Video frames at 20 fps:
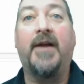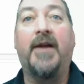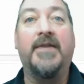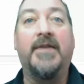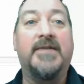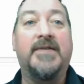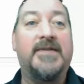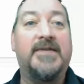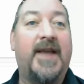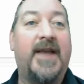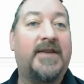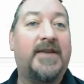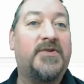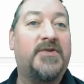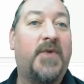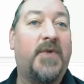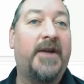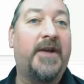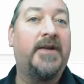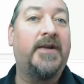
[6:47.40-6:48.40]
on this
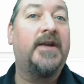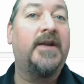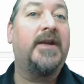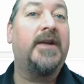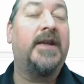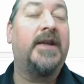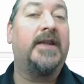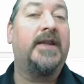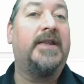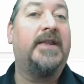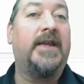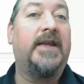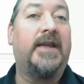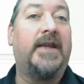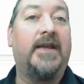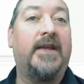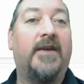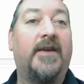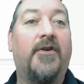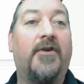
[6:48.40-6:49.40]
next one,
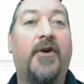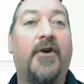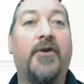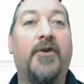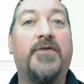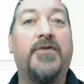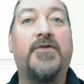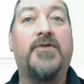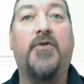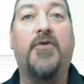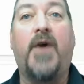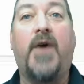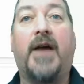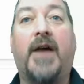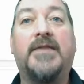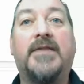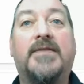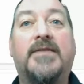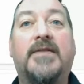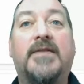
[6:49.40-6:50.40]
the Earth's
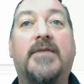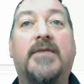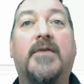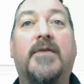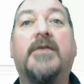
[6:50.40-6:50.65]
crust